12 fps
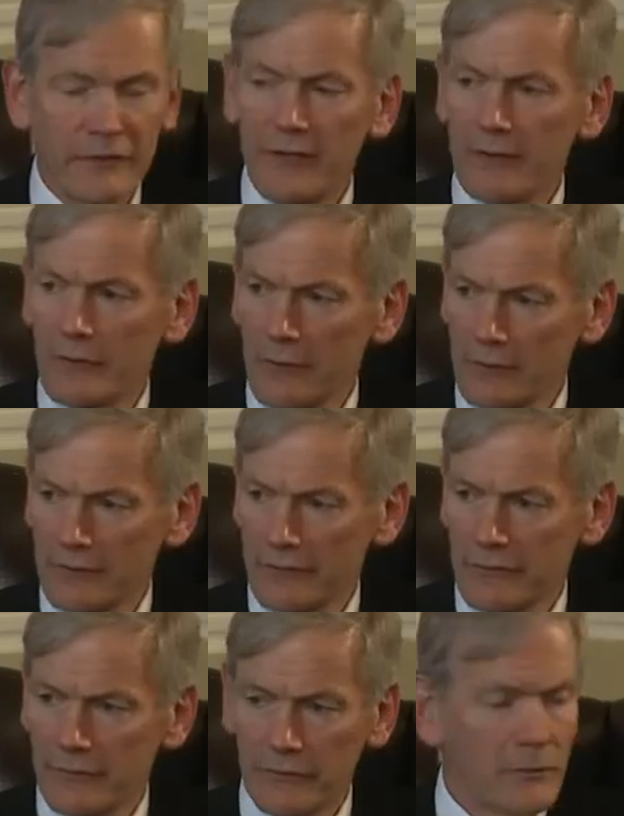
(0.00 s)

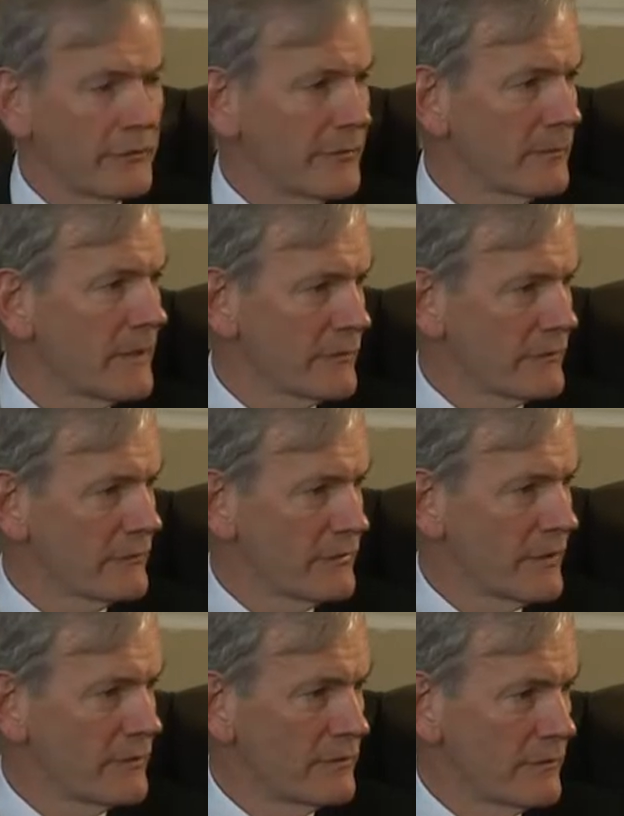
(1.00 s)
Technology is causing massive
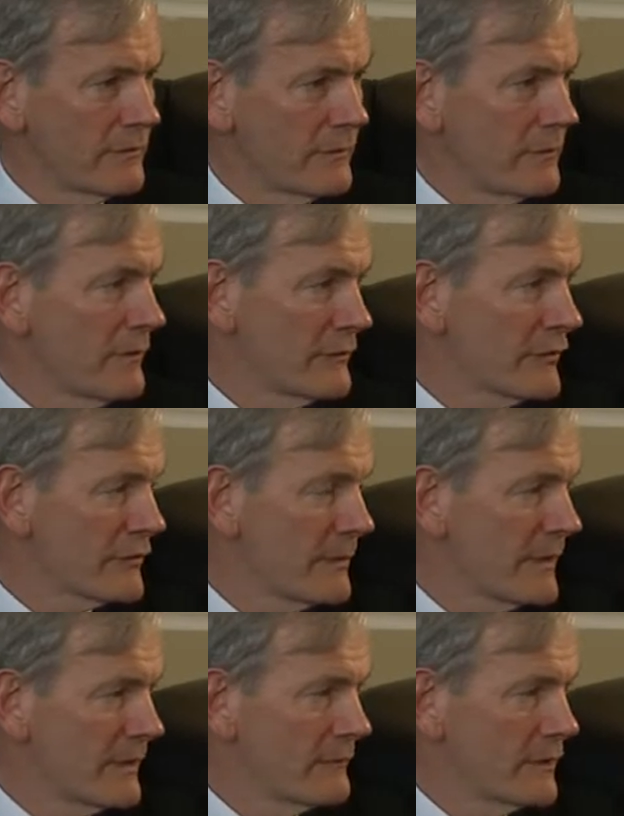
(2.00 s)
changes in just
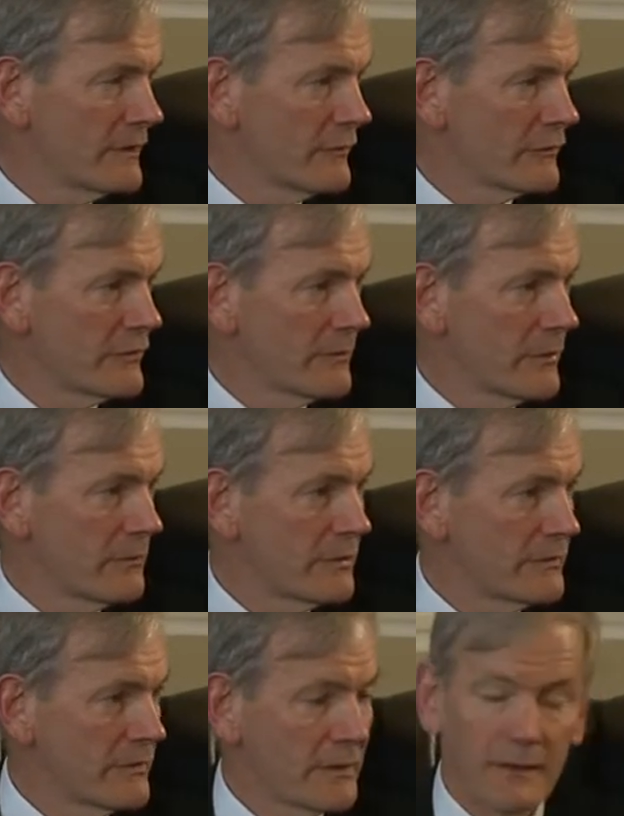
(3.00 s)
about every industry, but
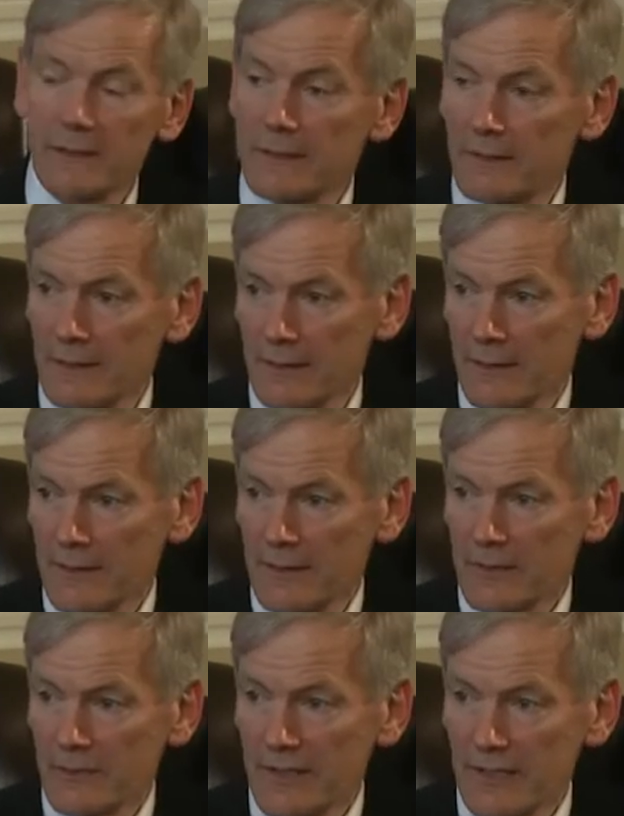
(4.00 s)
particularly
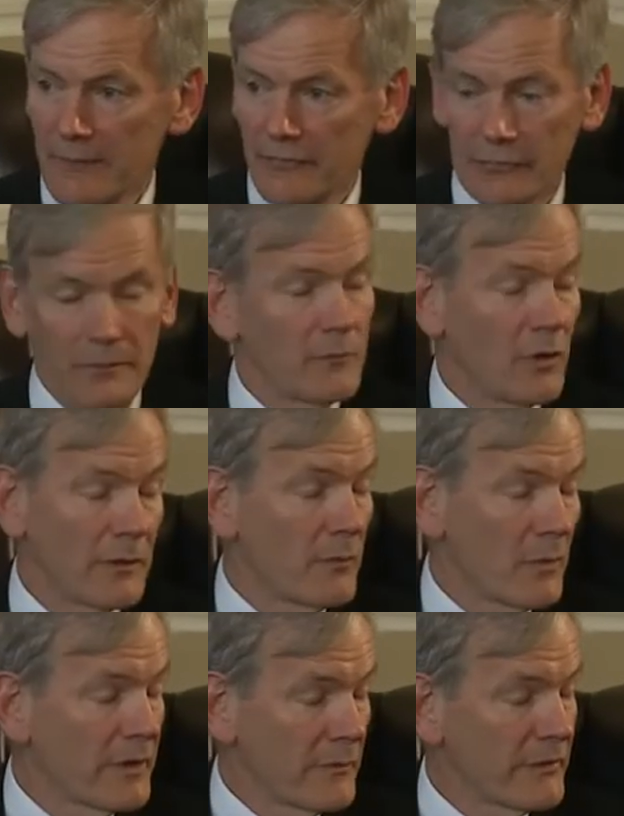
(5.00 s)
perhaps one
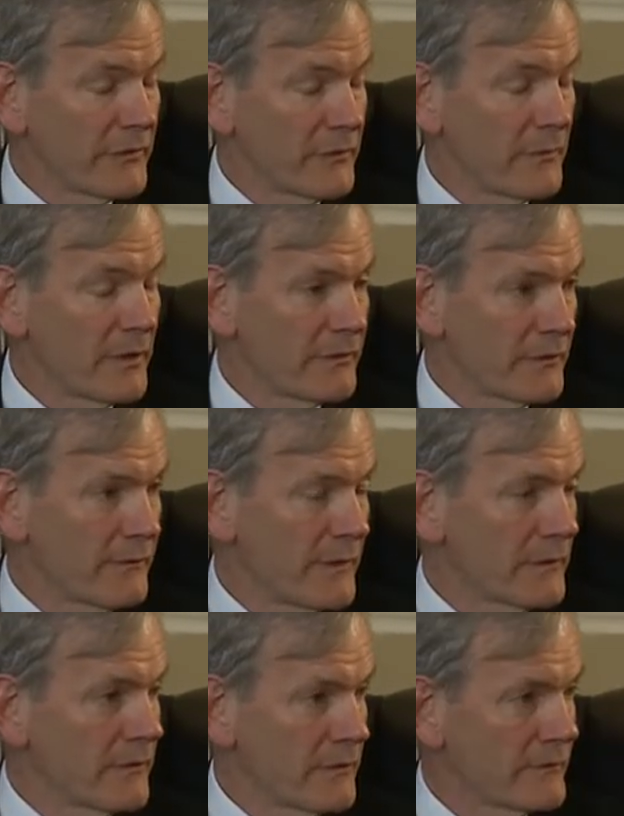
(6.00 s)
of the most affected is